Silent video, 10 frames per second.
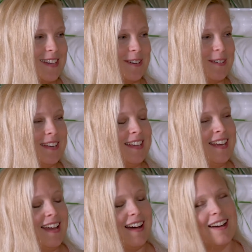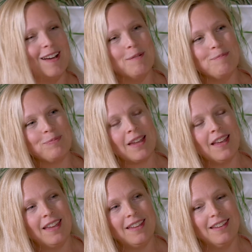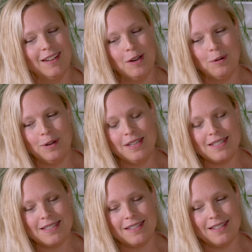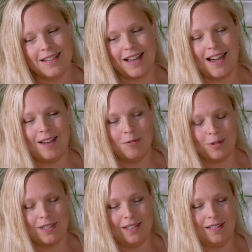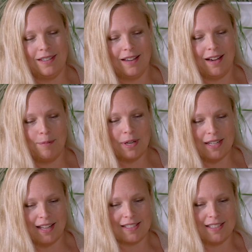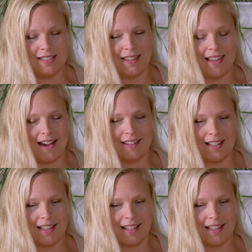So, you know, it's like, I'm connected to that.